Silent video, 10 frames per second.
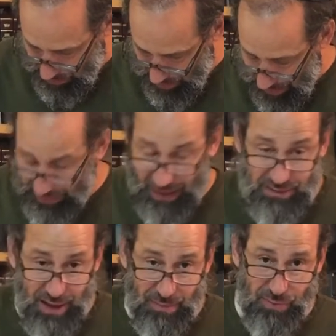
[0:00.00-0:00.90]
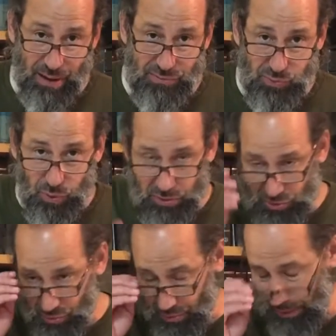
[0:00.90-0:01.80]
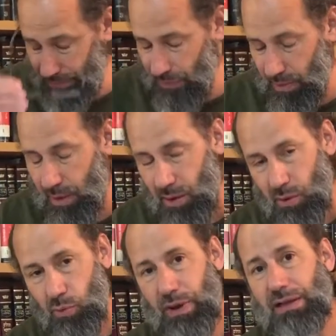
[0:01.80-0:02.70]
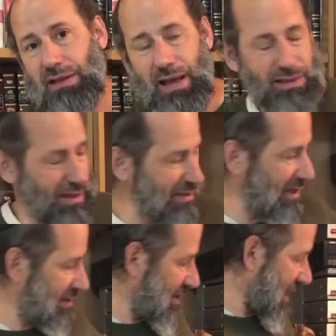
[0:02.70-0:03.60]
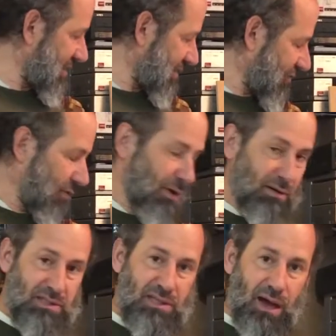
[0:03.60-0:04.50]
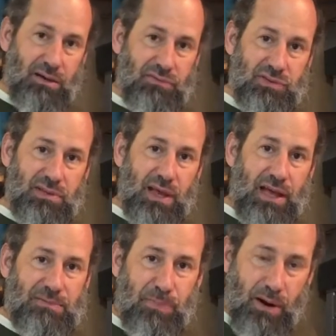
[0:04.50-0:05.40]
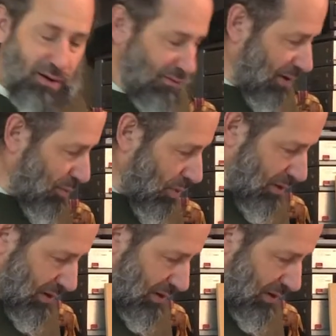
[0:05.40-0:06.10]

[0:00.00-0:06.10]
And that's Abraham's war story. We take this as a lesson for ourselves as part of our warrior